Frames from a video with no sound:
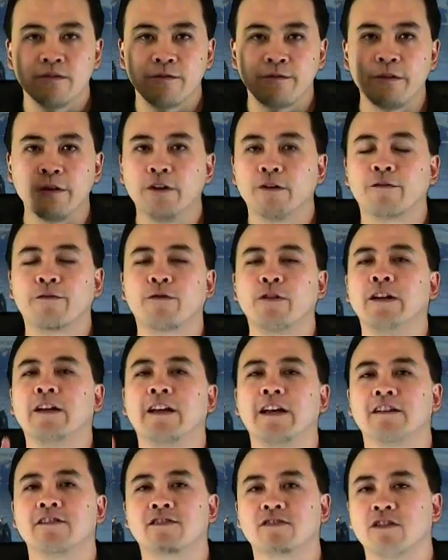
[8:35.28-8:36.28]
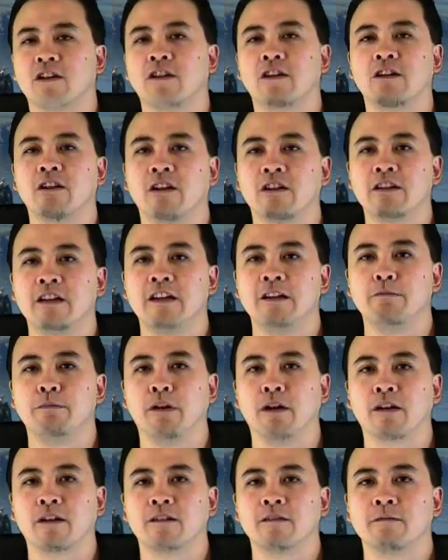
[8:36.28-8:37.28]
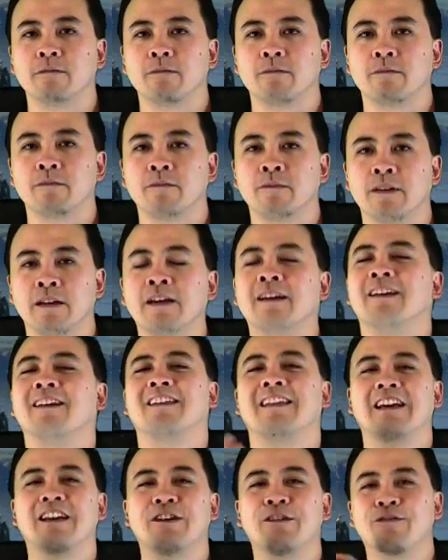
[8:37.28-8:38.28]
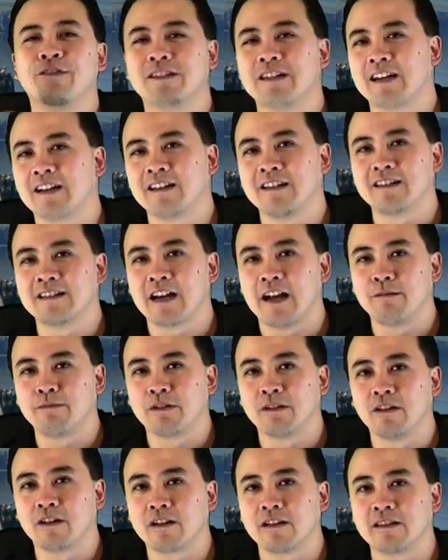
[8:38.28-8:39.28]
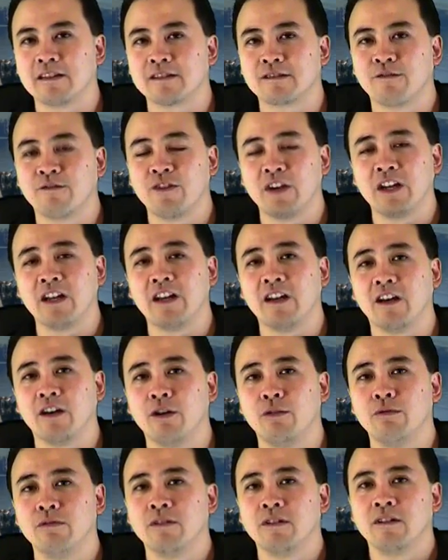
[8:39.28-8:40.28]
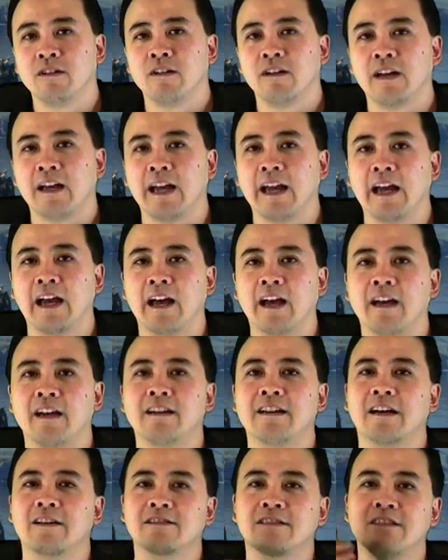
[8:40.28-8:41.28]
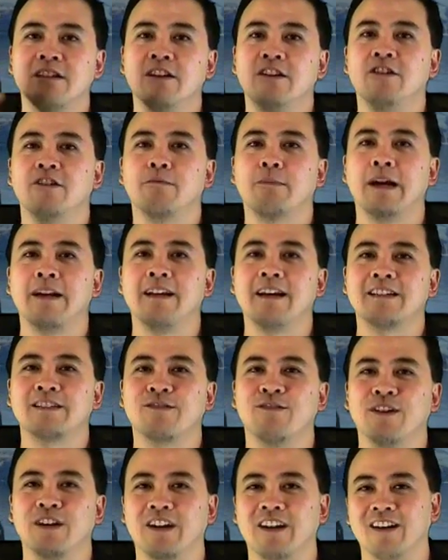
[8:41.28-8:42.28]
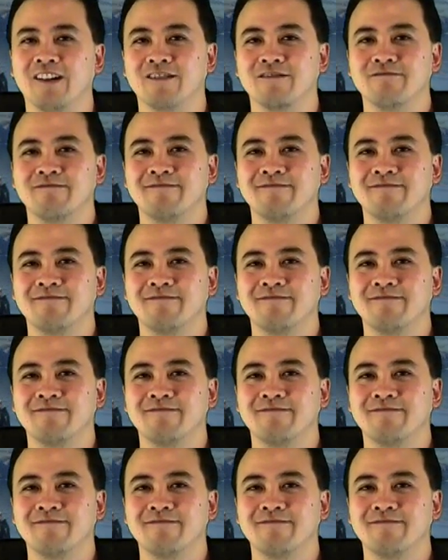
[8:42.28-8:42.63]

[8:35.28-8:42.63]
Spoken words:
feel free to get started on the ebook. Thank you for taking the time to look at this video, and I'll see you in my next video.